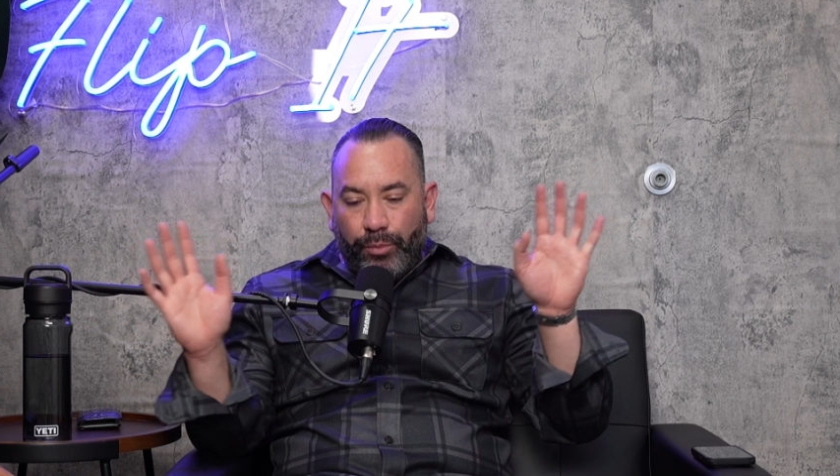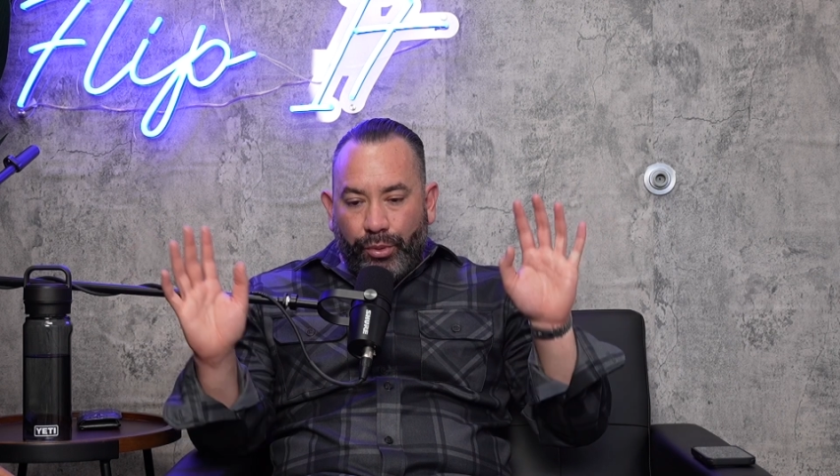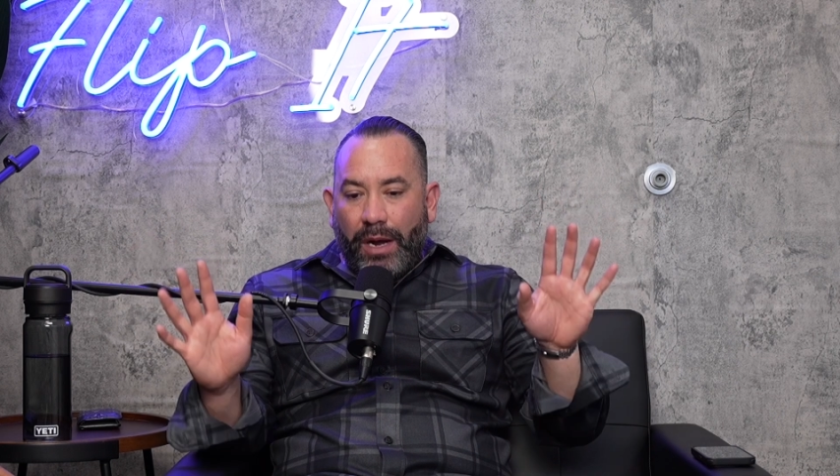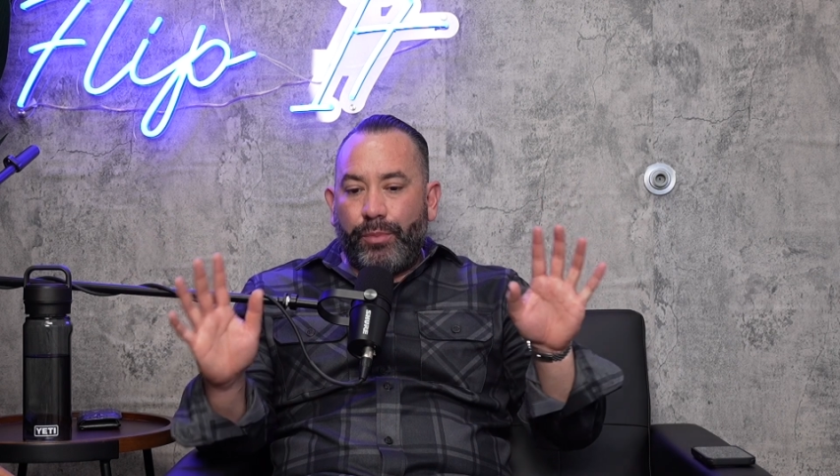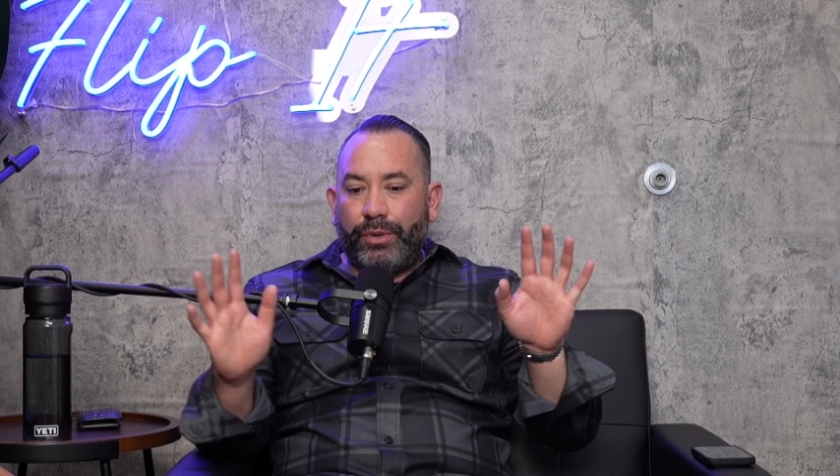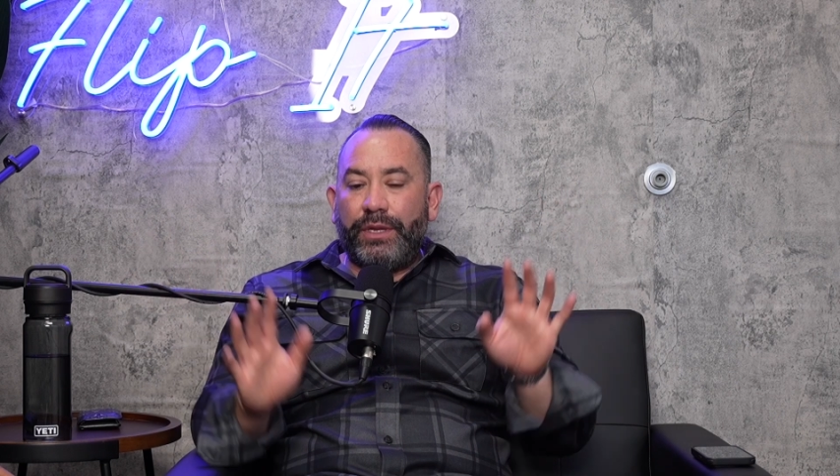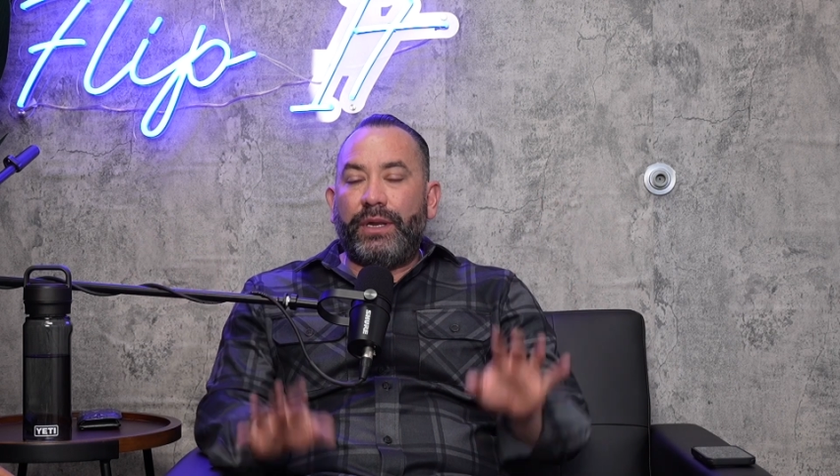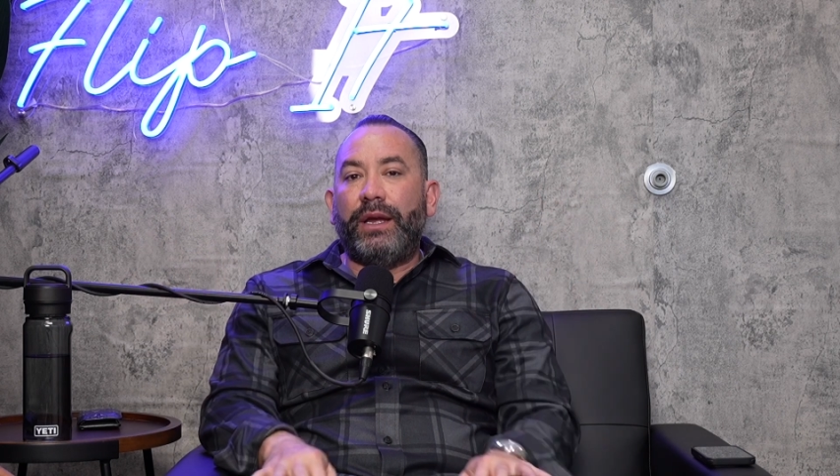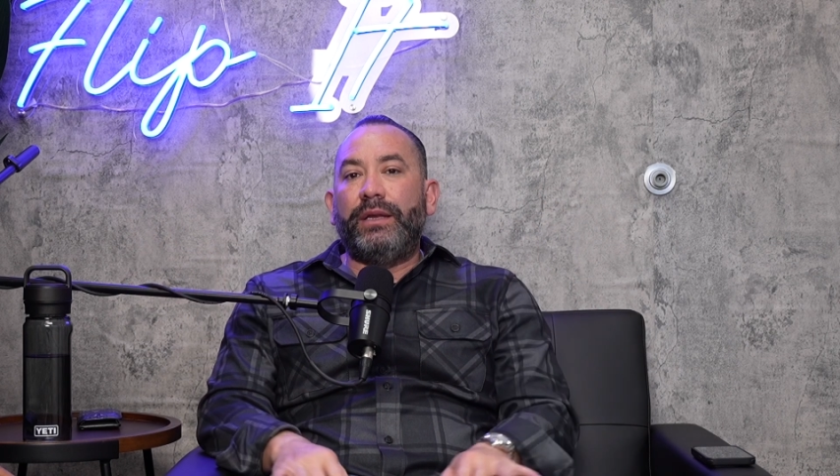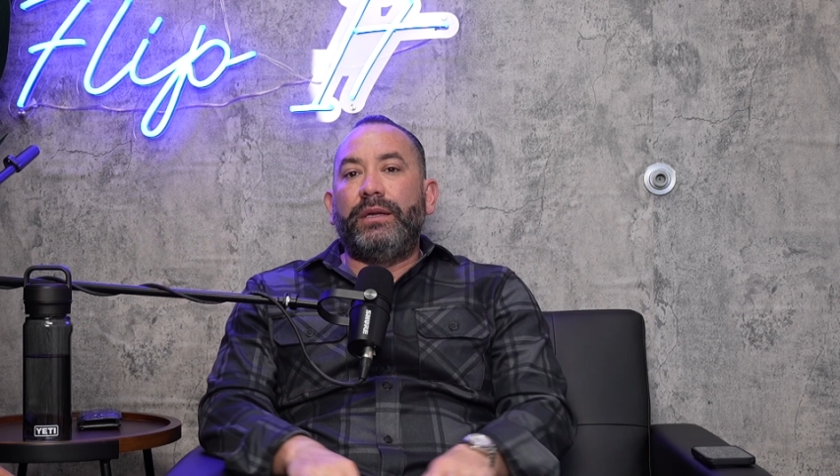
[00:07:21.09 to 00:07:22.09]
property
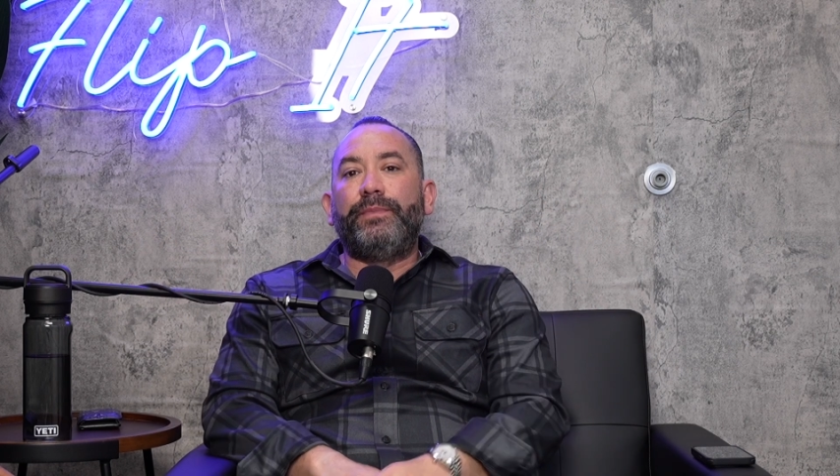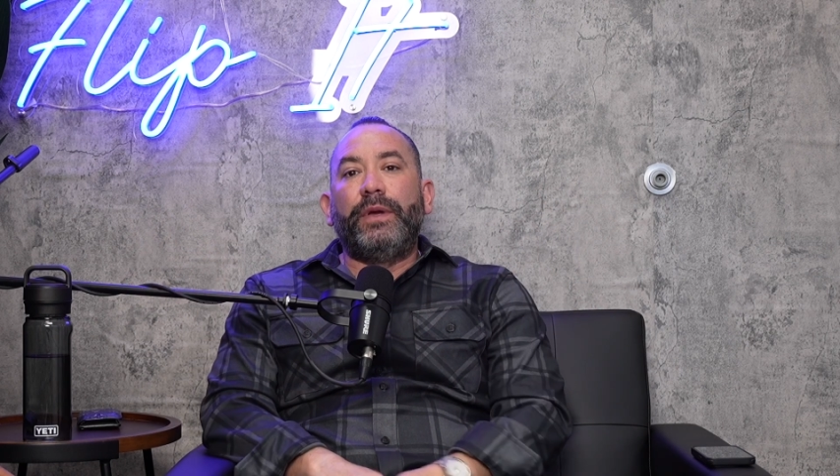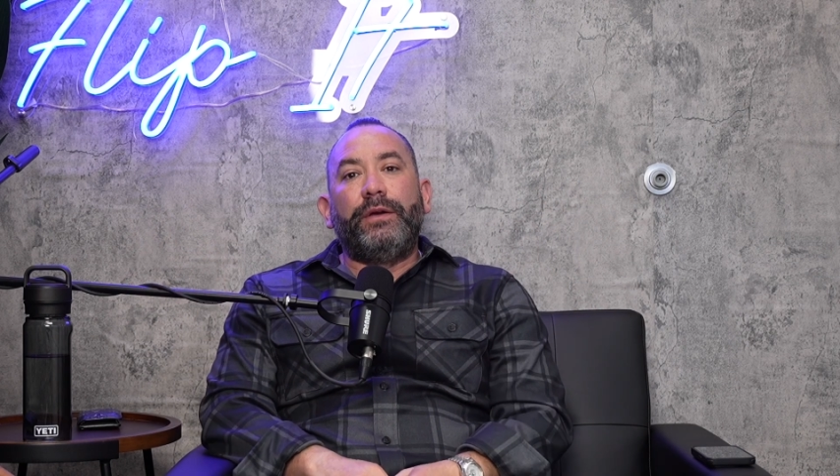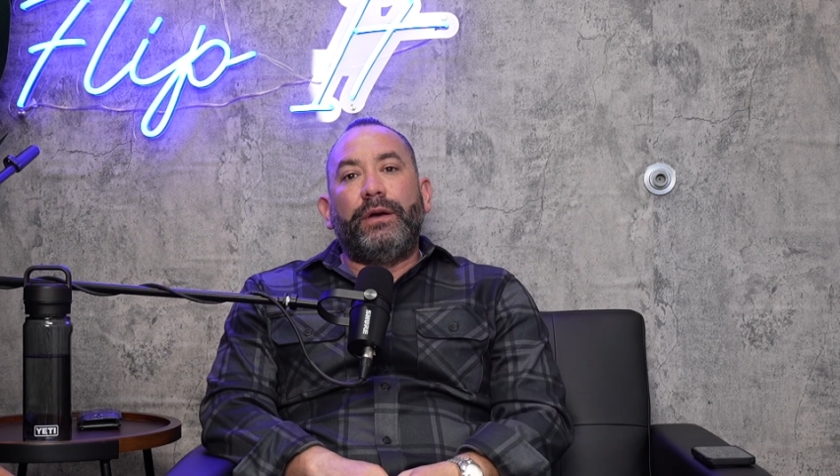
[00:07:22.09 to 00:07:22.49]
that I end up